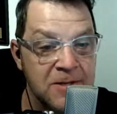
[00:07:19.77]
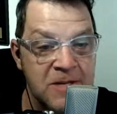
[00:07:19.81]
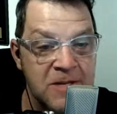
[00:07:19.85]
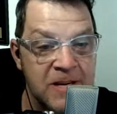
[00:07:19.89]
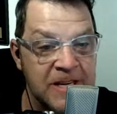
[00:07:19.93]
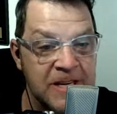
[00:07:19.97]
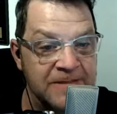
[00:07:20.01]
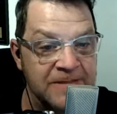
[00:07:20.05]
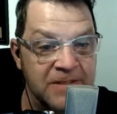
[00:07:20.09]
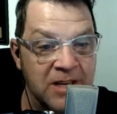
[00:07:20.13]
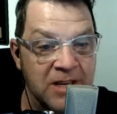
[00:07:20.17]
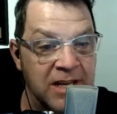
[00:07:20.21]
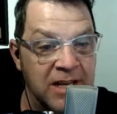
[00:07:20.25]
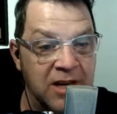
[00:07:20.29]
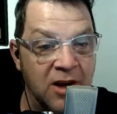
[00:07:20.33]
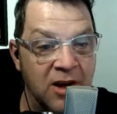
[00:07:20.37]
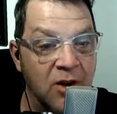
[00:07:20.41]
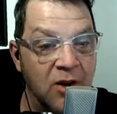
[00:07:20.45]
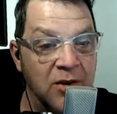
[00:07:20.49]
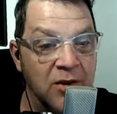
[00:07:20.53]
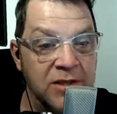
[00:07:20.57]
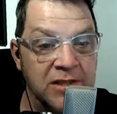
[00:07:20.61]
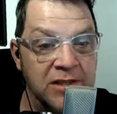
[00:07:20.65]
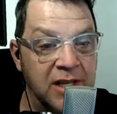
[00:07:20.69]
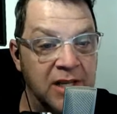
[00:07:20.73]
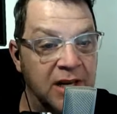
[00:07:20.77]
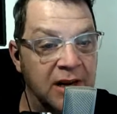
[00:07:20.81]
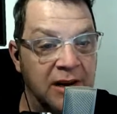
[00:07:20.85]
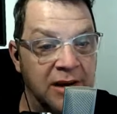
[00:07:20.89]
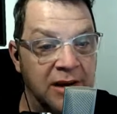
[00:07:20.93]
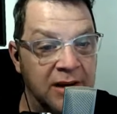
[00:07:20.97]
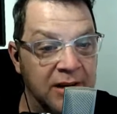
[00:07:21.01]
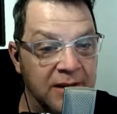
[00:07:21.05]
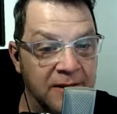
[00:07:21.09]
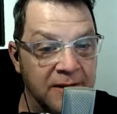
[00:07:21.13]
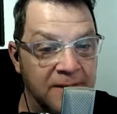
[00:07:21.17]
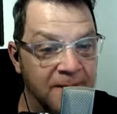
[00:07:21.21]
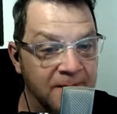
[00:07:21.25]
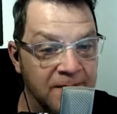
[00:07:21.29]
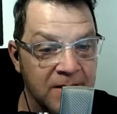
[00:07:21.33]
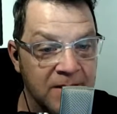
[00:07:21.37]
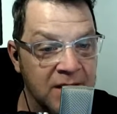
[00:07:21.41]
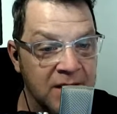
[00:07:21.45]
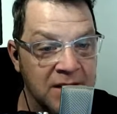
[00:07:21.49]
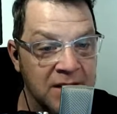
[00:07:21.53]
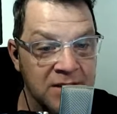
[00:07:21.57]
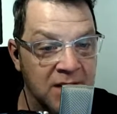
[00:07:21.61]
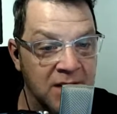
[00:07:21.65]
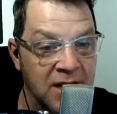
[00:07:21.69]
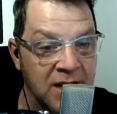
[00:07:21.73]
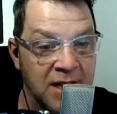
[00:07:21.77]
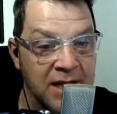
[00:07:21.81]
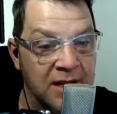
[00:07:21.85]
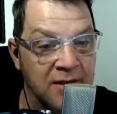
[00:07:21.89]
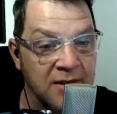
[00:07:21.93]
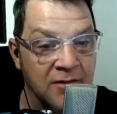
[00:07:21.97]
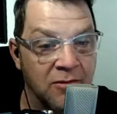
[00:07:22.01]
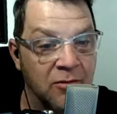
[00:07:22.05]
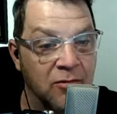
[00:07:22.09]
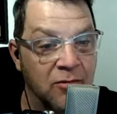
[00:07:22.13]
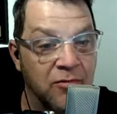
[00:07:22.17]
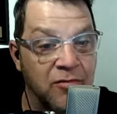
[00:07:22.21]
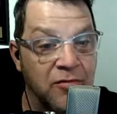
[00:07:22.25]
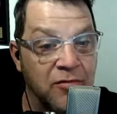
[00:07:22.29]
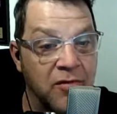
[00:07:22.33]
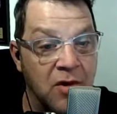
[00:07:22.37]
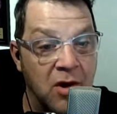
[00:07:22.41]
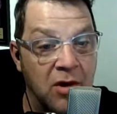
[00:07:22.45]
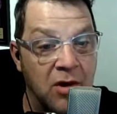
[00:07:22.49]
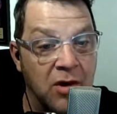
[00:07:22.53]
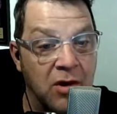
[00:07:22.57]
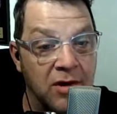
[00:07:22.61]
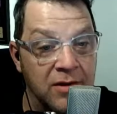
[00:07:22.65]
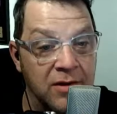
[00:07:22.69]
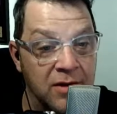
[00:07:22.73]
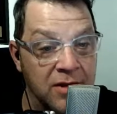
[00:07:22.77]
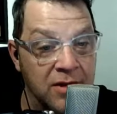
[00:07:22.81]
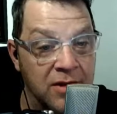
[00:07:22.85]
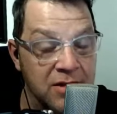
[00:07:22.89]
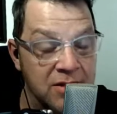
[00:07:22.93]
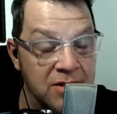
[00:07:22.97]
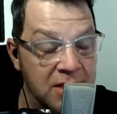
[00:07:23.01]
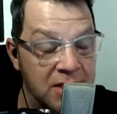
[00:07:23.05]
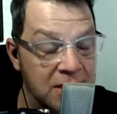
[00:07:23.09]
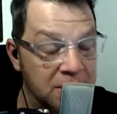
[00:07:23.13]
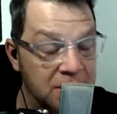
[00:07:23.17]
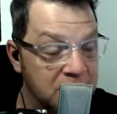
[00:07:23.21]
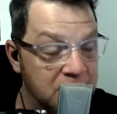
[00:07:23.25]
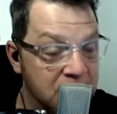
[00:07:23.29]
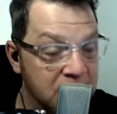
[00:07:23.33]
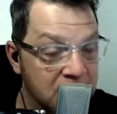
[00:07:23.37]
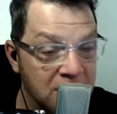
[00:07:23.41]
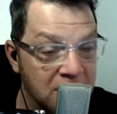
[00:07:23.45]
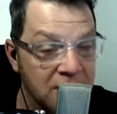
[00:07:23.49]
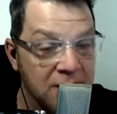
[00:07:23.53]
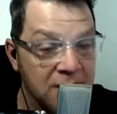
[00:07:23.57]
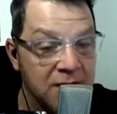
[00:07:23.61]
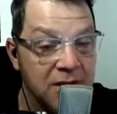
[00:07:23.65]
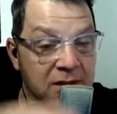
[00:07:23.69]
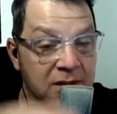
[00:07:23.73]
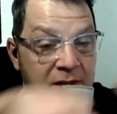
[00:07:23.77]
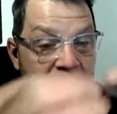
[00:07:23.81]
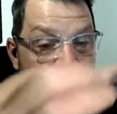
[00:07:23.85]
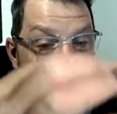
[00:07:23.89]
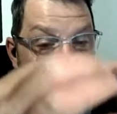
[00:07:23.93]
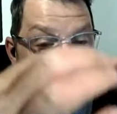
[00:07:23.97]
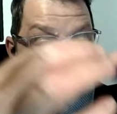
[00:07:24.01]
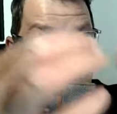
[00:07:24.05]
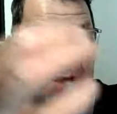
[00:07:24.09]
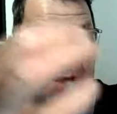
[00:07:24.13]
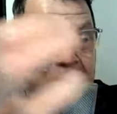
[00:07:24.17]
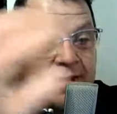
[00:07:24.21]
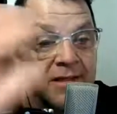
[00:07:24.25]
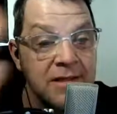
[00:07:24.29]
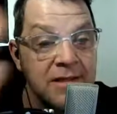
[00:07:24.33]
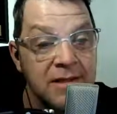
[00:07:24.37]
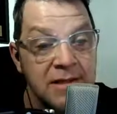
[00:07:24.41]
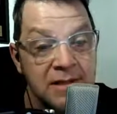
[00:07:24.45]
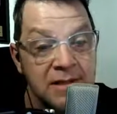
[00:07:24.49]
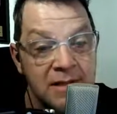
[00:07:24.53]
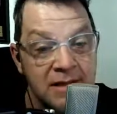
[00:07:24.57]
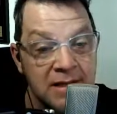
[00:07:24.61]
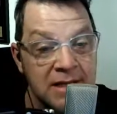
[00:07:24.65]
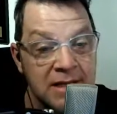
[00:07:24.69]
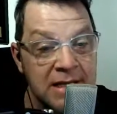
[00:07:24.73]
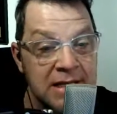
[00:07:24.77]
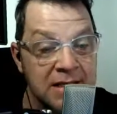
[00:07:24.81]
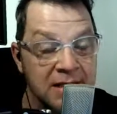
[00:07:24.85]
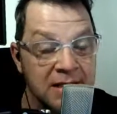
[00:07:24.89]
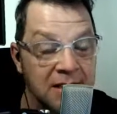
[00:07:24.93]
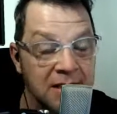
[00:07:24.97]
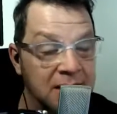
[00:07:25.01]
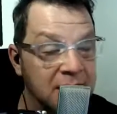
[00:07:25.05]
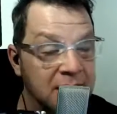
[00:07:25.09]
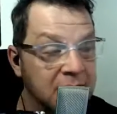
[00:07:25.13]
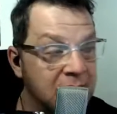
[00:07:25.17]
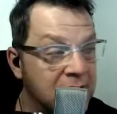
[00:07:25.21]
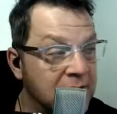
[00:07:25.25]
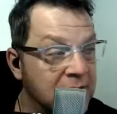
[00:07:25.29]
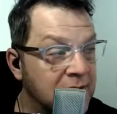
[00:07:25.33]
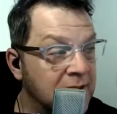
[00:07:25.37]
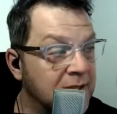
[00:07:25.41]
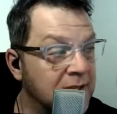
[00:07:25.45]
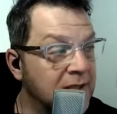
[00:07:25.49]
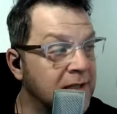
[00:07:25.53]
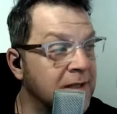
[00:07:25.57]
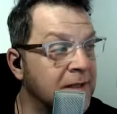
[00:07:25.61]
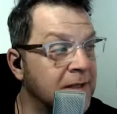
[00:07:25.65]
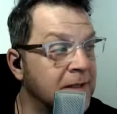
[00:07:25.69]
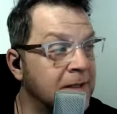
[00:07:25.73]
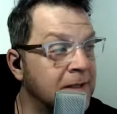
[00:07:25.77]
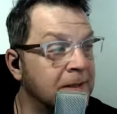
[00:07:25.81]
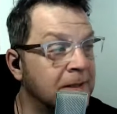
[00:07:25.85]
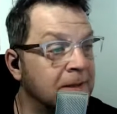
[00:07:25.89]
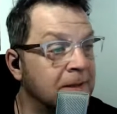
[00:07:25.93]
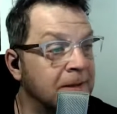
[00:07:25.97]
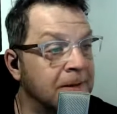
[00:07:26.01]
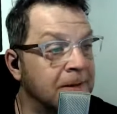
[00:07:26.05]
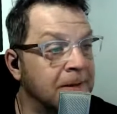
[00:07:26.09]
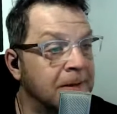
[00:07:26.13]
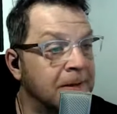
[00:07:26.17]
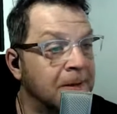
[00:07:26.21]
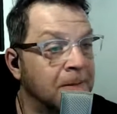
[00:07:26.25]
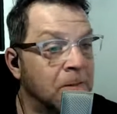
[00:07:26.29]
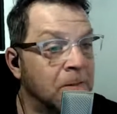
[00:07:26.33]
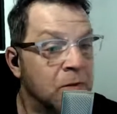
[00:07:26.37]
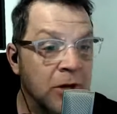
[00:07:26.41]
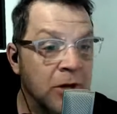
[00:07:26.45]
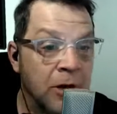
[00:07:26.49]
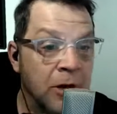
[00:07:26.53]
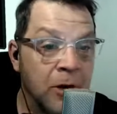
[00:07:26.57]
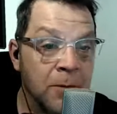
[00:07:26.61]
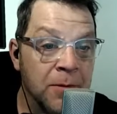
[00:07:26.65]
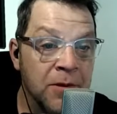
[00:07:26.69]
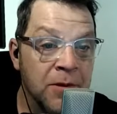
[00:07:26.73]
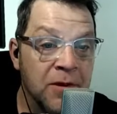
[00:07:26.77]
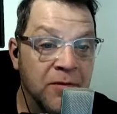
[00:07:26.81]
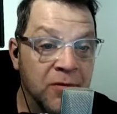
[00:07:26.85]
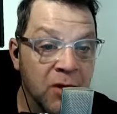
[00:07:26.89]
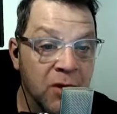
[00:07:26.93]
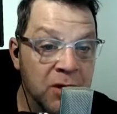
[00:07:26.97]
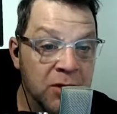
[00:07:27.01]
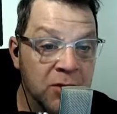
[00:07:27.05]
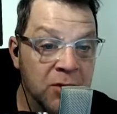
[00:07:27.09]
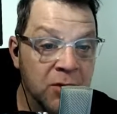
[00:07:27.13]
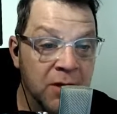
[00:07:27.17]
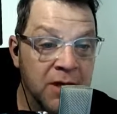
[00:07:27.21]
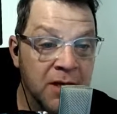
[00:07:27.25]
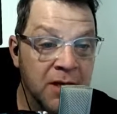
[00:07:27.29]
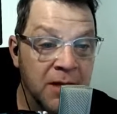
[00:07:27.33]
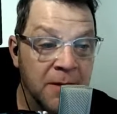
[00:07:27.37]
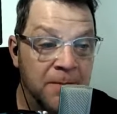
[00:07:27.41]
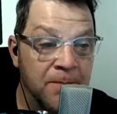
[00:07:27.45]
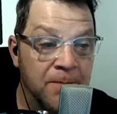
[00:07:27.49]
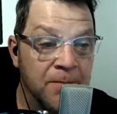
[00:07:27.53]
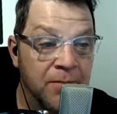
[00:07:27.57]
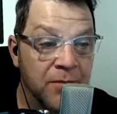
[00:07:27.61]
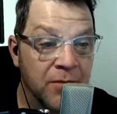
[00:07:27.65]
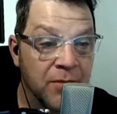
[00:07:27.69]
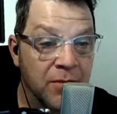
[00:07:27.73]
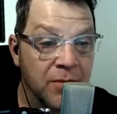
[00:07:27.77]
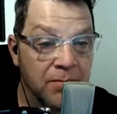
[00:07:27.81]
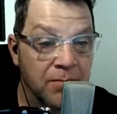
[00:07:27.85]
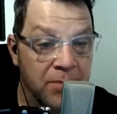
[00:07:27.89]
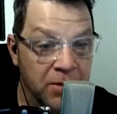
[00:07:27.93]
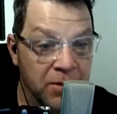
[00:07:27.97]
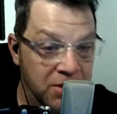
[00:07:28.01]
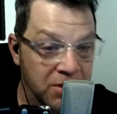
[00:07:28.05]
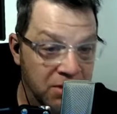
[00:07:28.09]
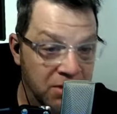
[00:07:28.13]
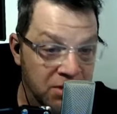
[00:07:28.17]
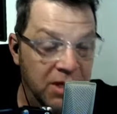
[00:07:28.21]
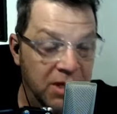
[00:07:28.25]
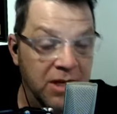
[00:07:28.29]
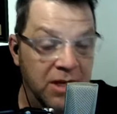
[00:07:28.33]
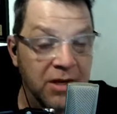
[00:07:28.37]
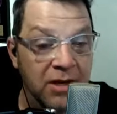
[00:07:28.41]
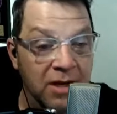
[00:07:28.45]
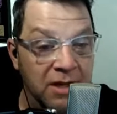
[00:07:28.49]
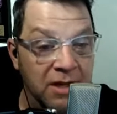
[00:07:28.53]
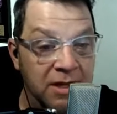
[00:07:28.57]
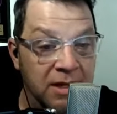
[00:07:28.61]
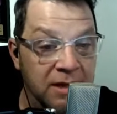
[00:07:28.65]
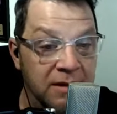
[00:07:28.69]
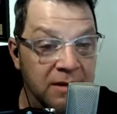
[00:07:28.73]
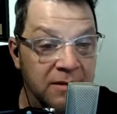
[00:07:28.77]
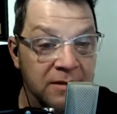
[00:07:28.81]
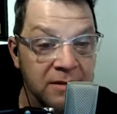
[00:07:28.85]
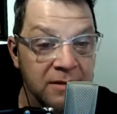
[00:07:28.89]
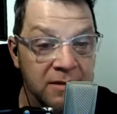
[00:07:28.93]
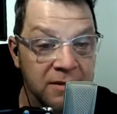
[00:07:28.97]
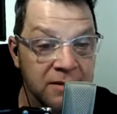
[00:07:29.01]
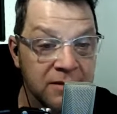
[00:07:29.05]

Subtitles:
have to like always tear it. It doesn't like fall onto the seams. It doesn't like easily. So I open the first one, put the chicken on the